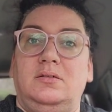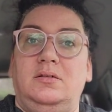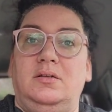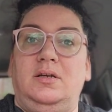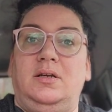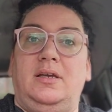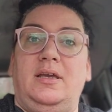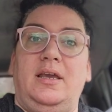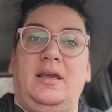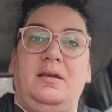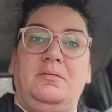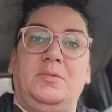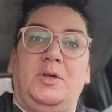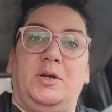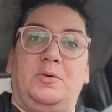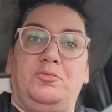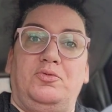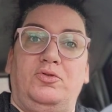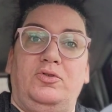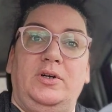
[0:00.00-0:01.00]
it came
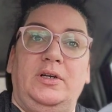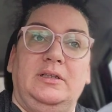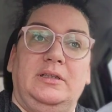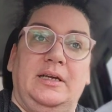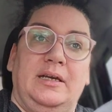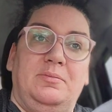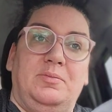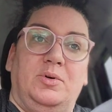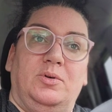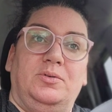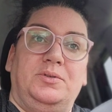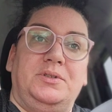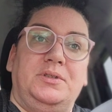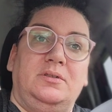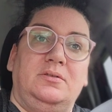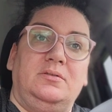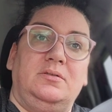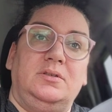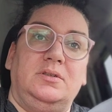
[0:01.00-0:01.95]
like pre-labeled.